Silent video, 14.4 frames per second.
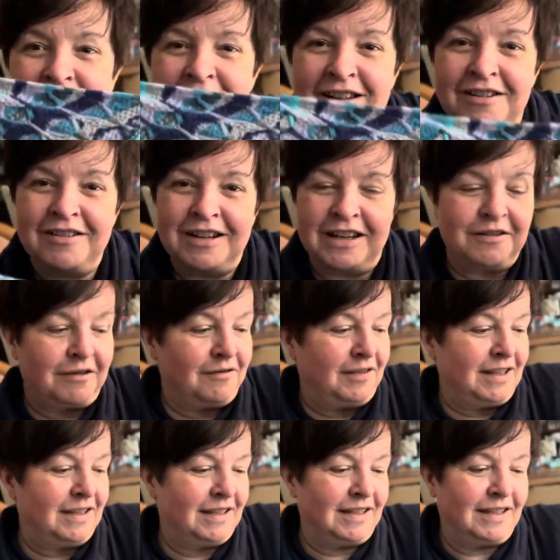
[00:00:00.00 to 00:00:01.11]
look at all
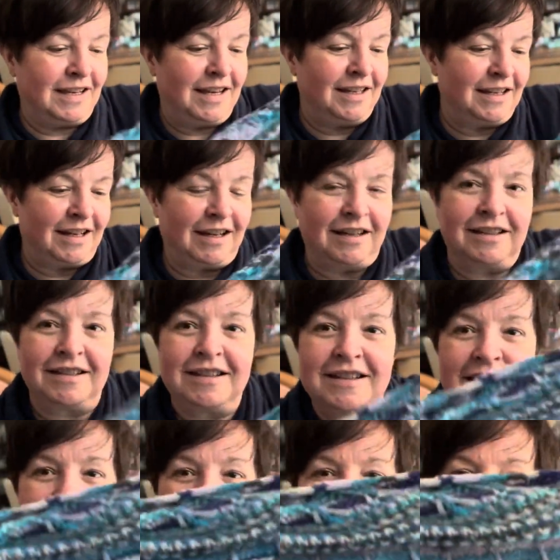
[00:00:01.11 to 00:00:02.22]
these details
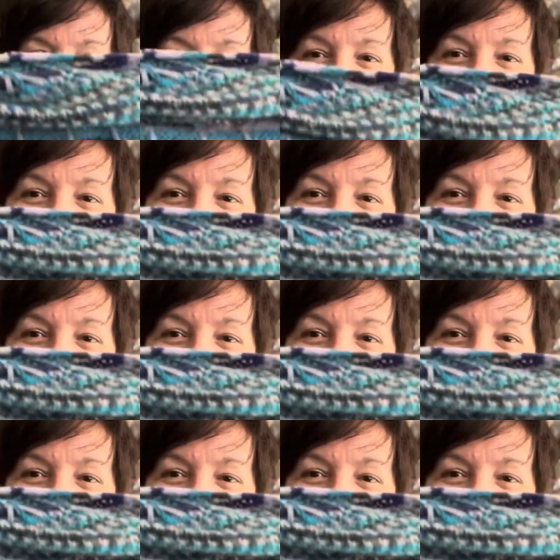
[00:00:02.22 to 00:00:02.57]
here. I mean,